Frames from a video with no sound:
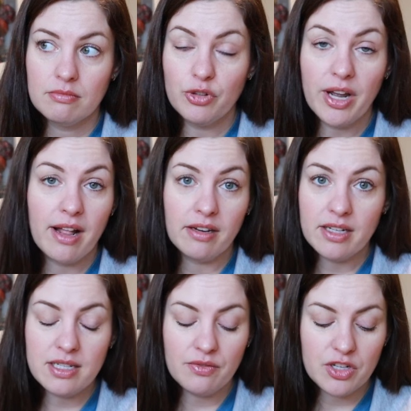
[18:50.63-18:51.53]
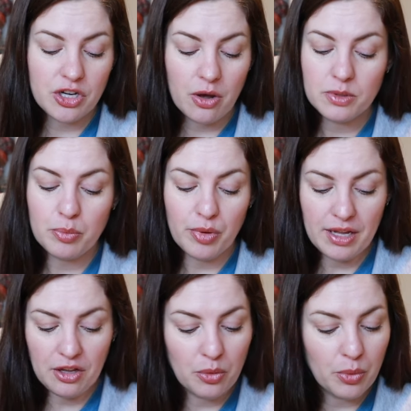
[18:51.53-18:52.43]
reality T V show. I was
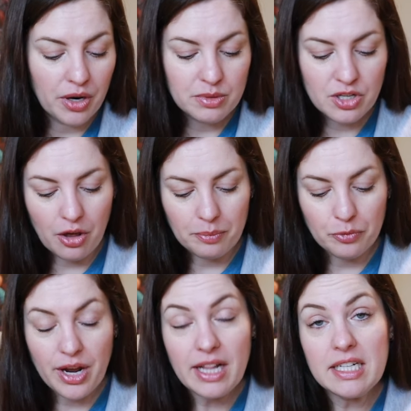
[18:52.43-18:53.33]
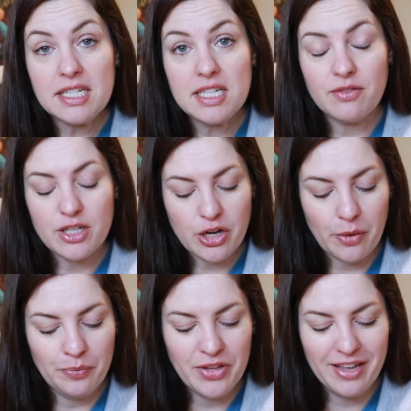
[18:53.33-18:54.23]
blanking on what it was called. Reality T V
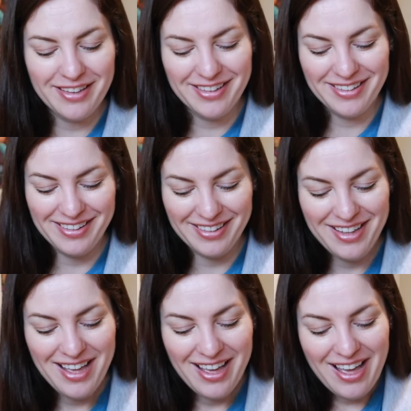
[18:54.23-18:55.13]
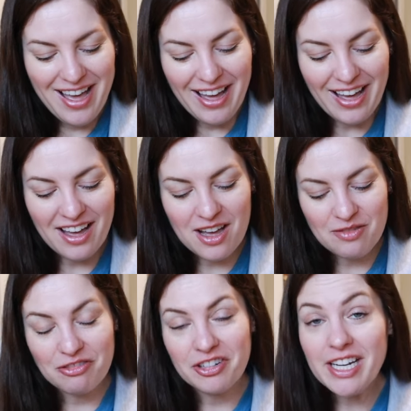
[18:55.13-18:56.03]
show.
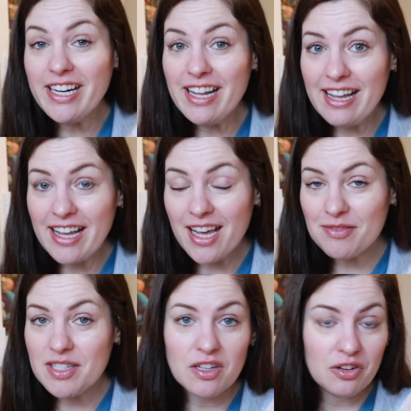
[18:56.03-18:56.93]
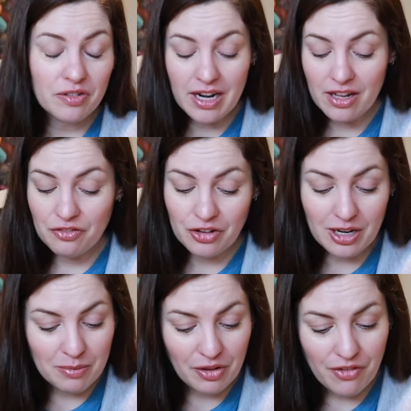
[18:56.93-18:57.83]
uh, reading. I'm still reading
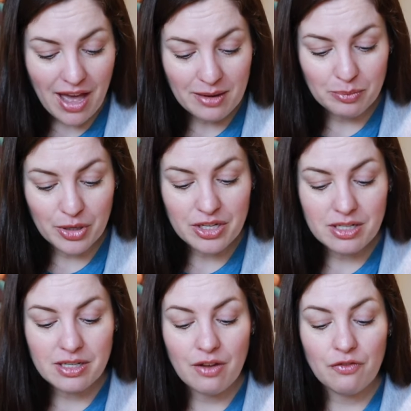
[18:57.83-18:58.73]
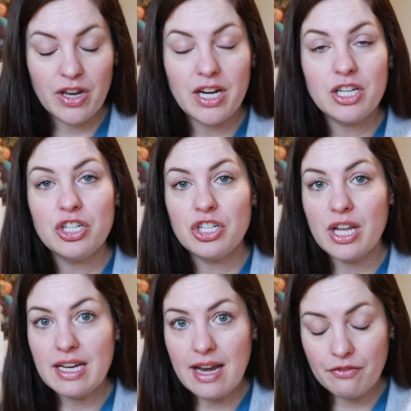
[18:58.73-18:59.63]
Frieda McFadden books. I finished
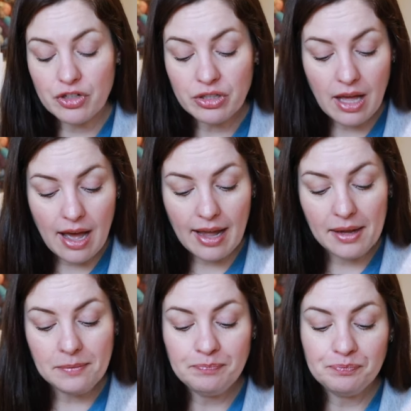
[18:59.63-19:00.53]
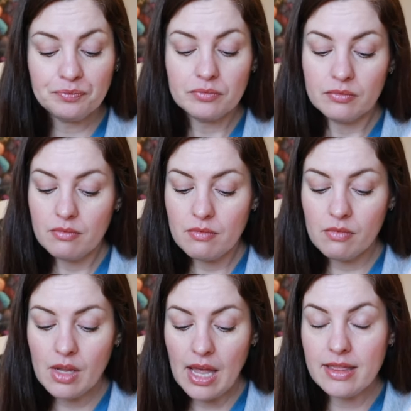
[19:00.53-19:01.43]
Never Lie.
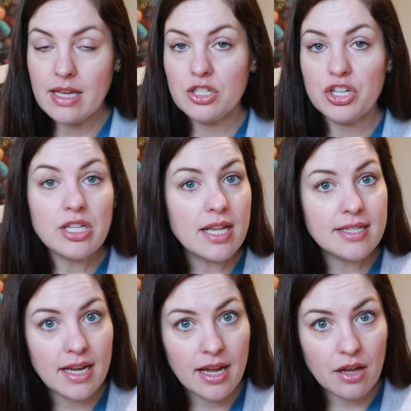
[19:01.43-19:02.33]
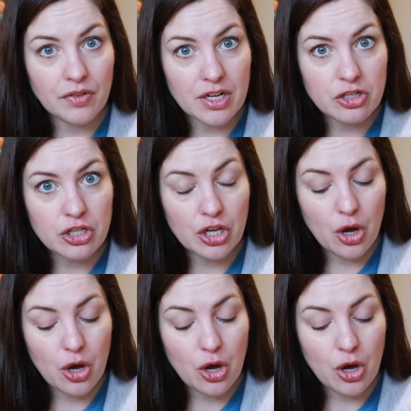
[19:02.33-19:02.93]
And then just last night I finished The